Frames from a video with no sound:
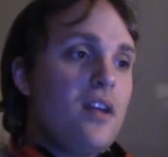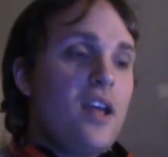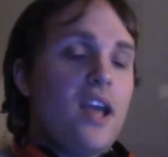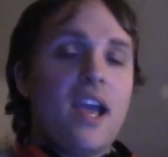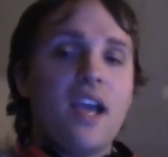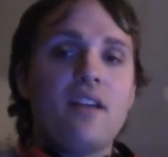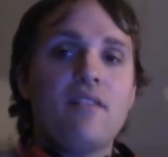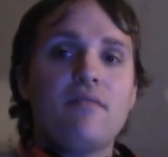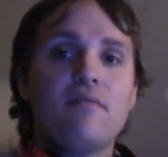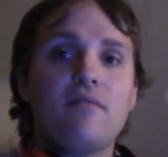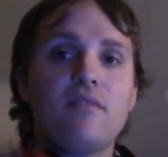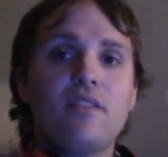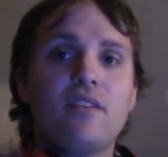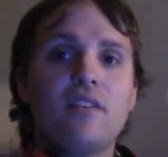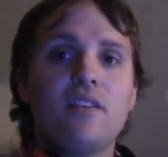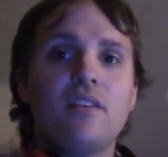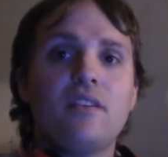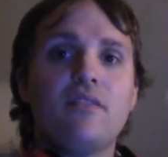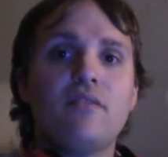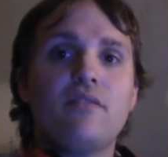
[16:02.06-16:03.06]
And
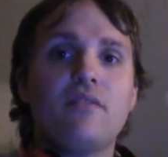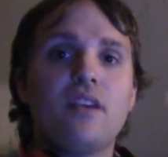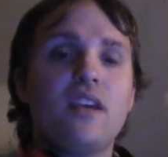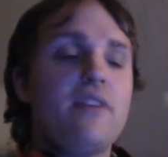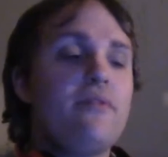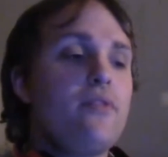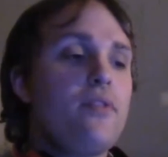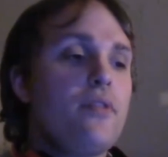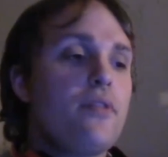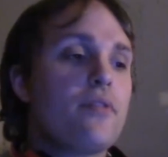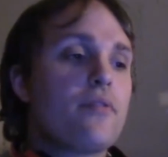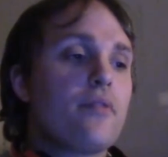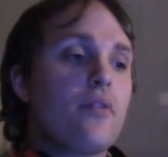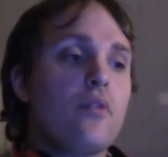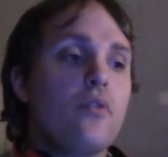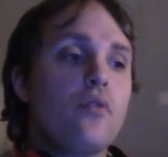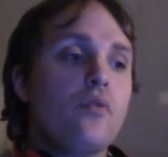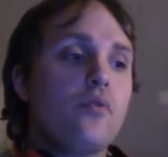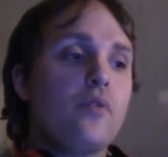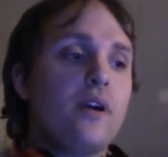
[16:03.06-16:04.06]
even
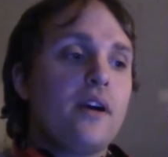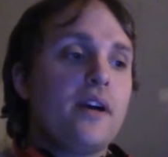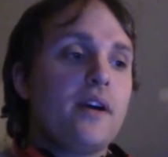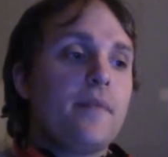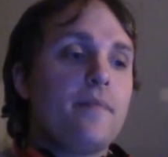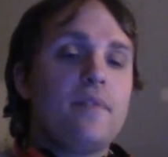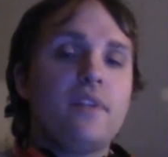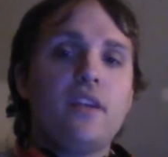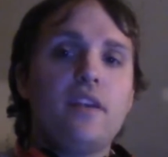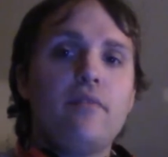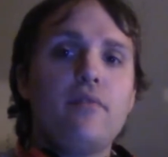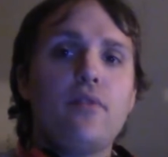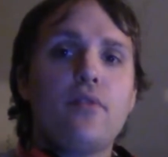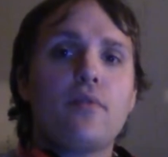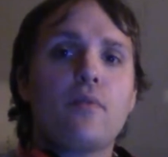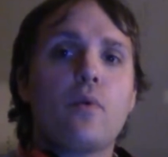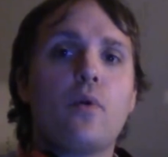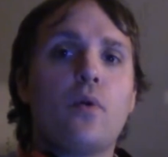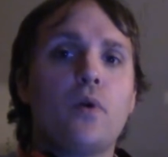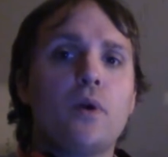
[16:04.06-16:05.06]
throw
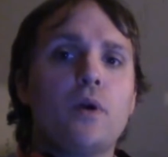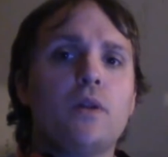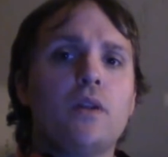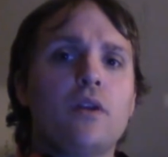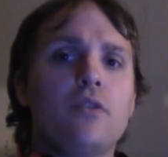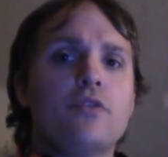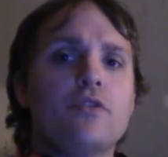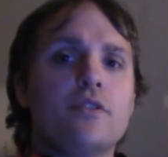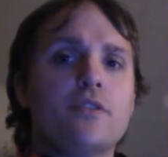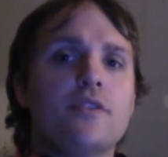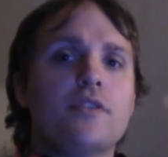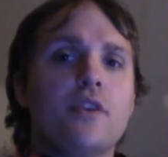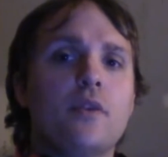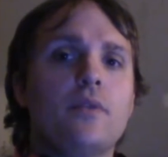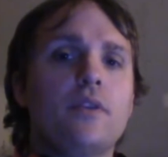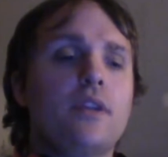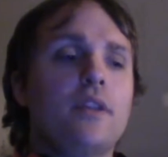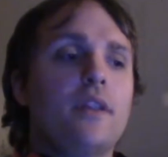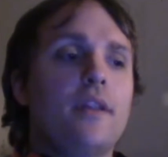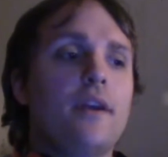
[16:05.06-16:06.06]
Oil Ocean
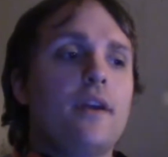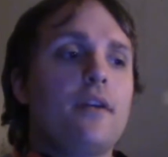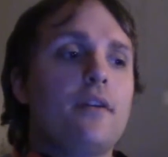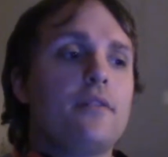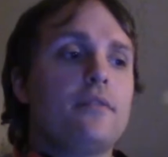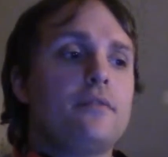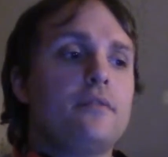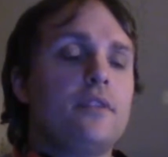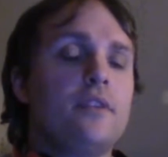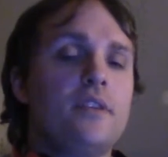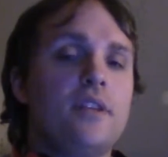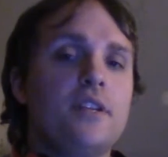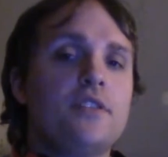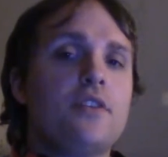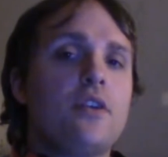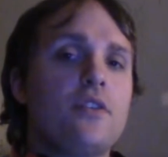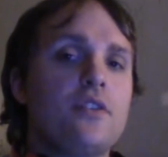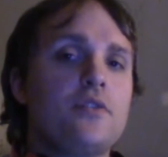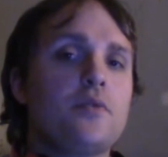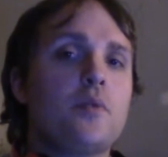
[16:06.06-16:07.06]
Zone in there. It's
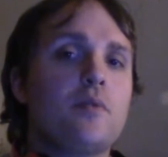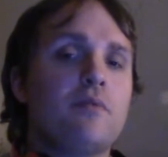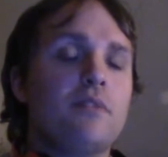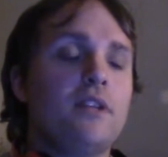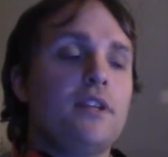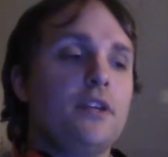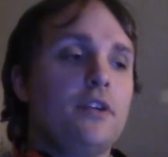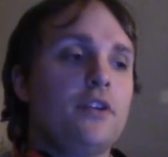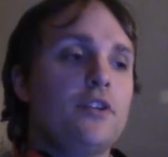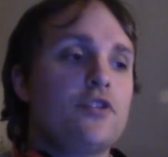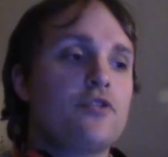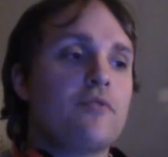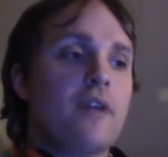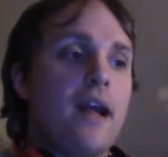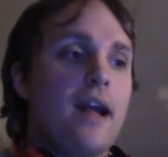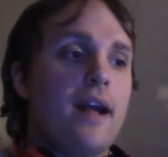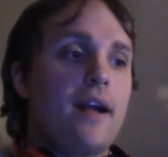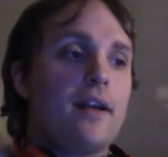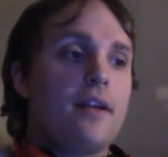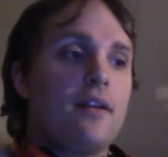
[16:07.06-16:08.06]
also a really good
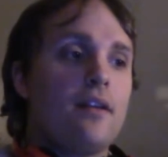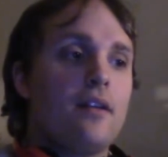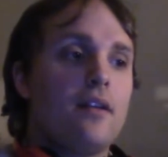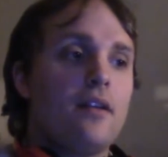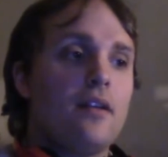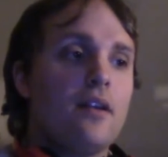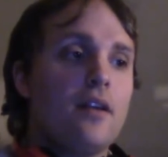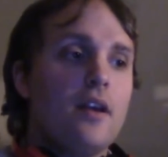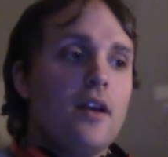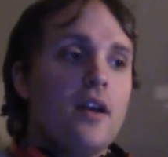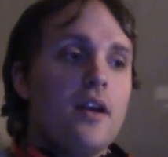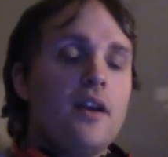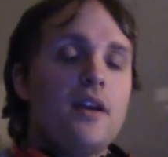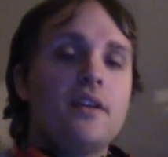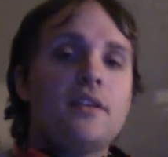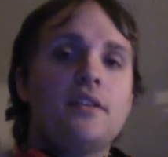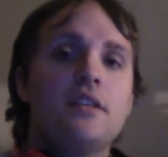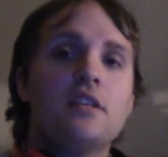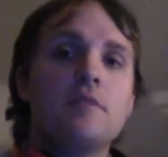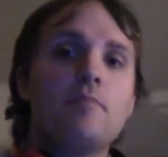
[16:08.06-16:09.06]
track.
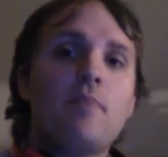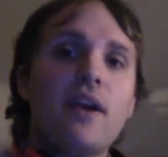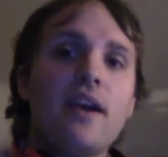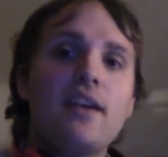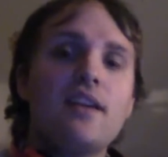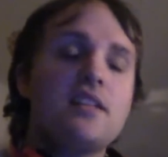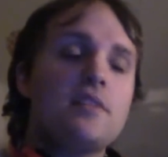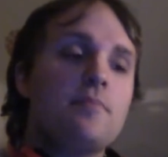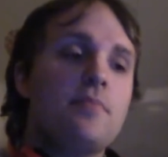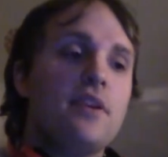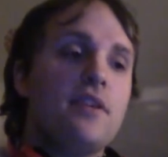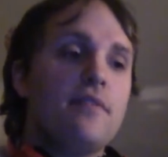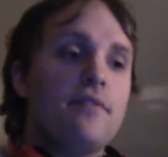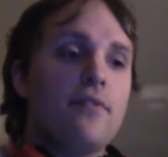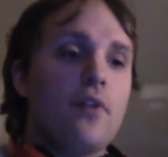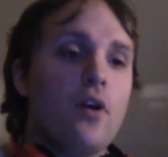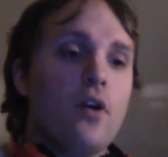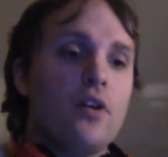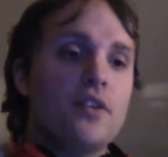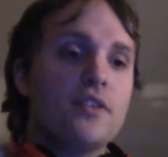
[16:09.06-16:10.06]
Despite its
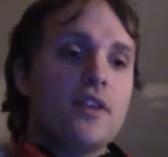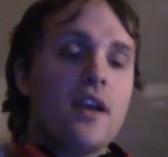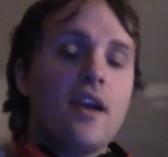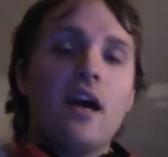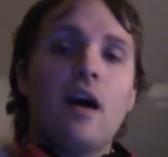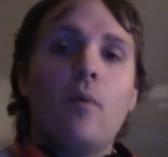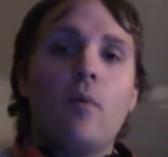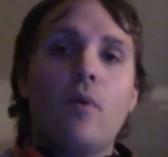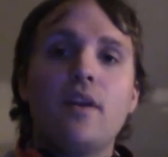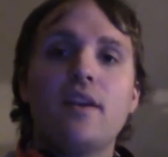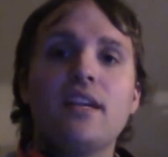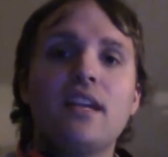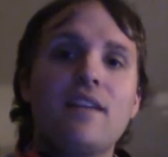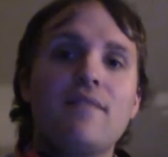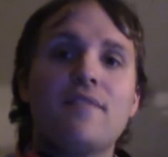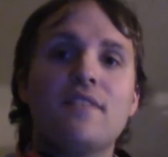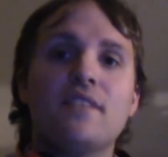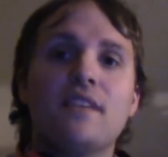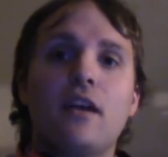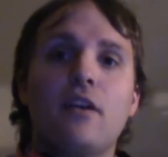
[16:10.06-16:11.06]
pitfalls, I want to give
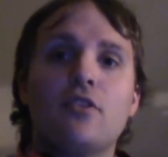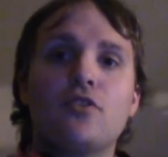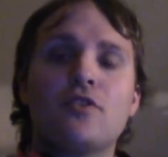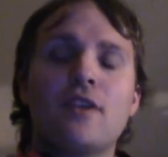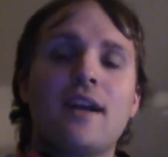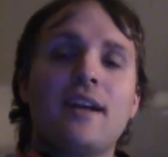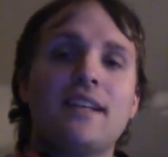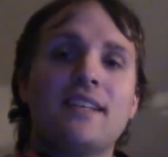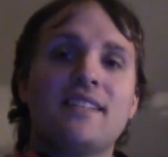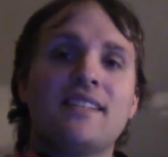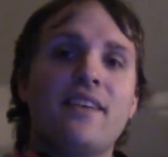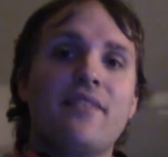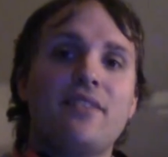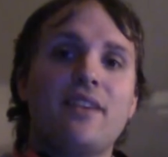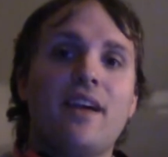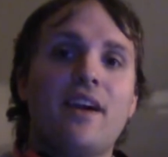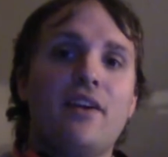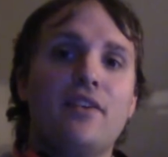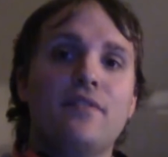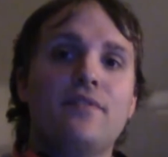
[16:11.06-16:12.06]
the soundtrack a
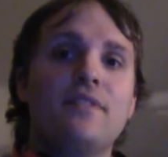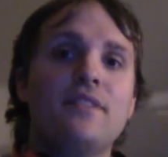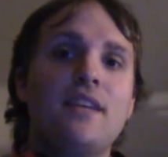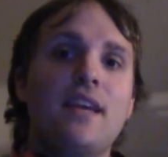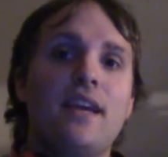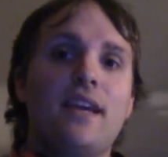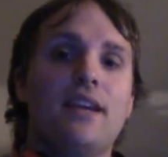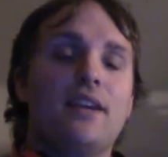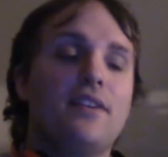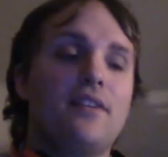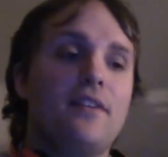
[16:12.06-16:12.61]
7 out of 10.